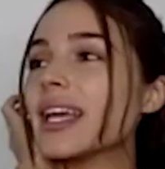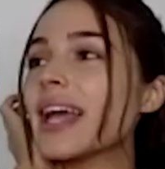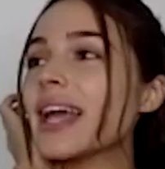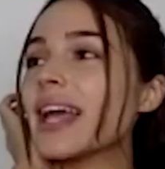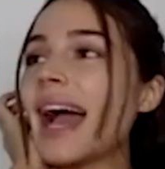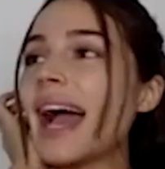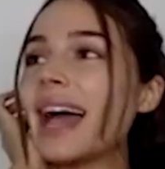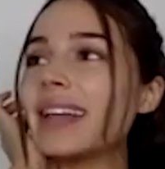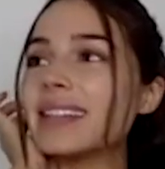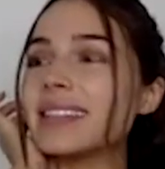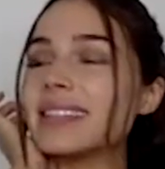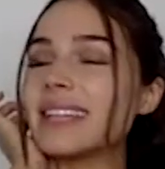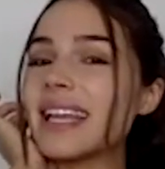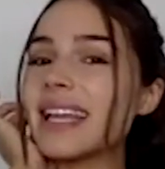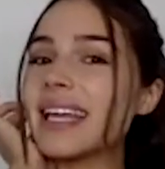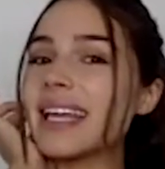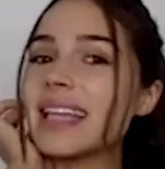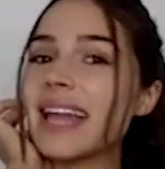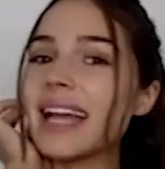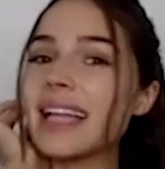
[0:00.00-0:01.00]
has
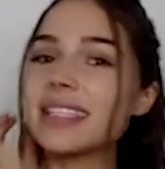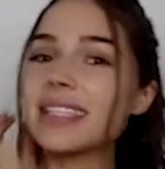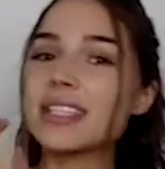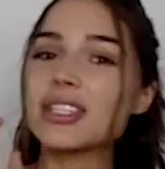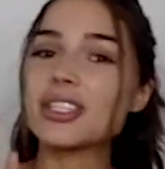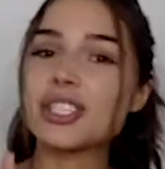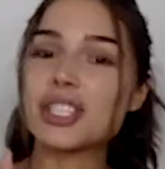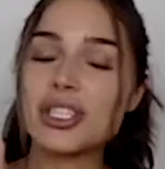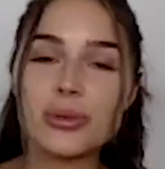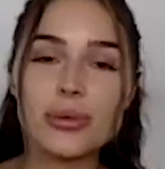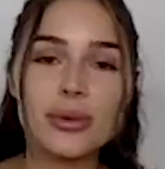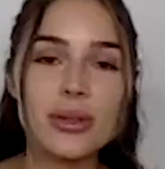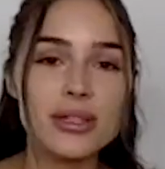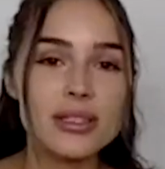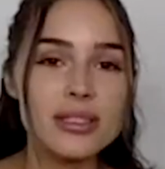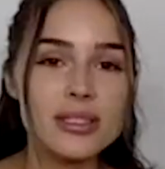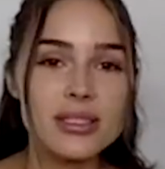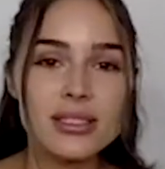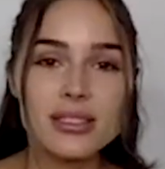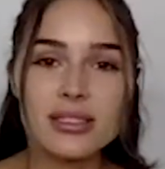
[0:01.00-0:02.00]
taken that since she
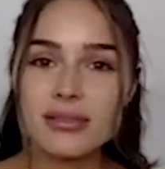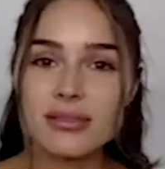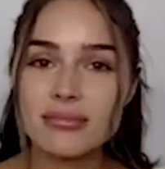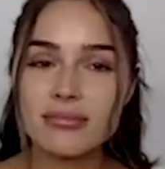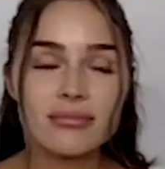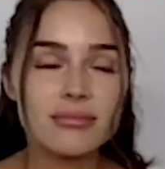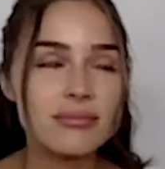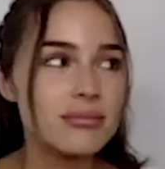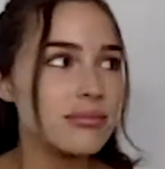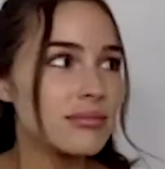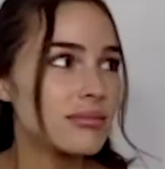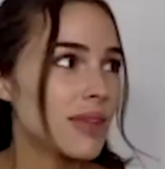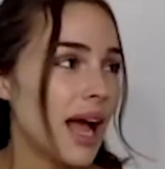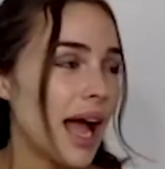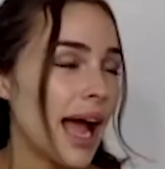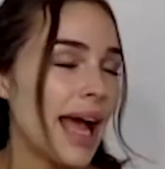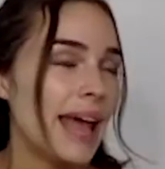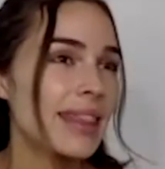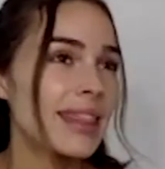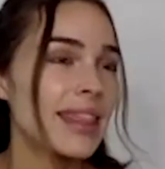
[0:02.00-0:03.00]
was,
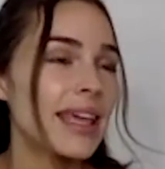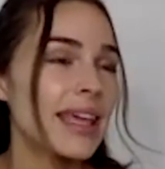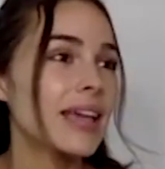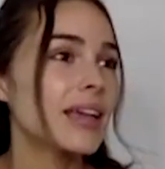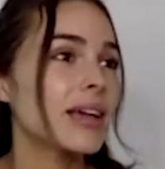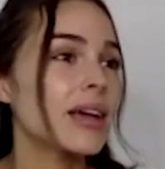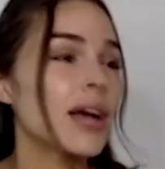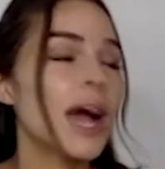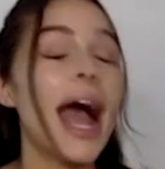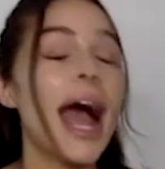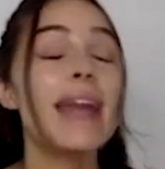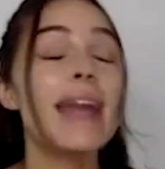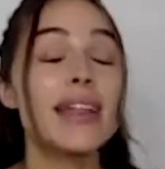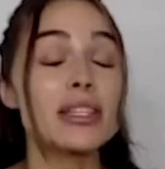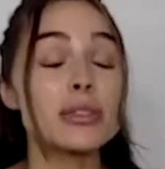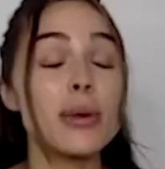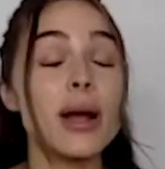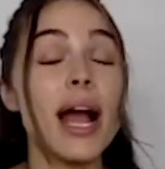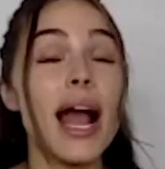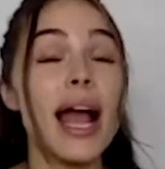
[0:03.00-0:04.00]
I think,
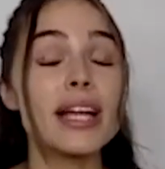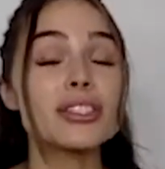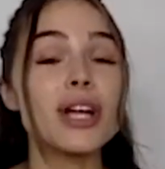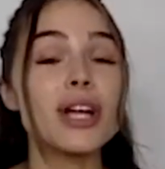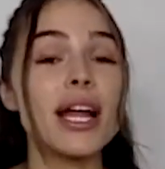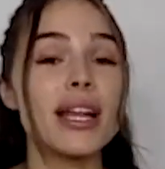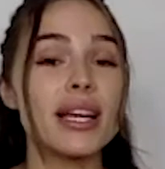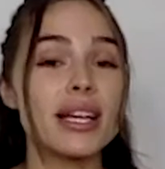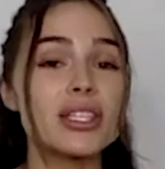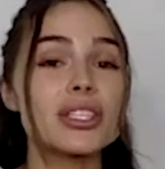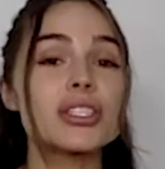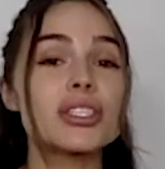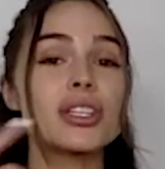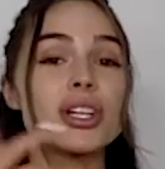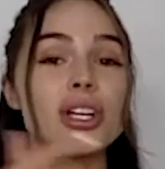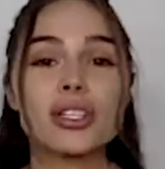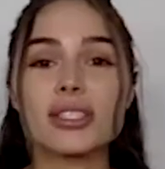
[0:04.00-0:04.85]
that's why I tried it, because her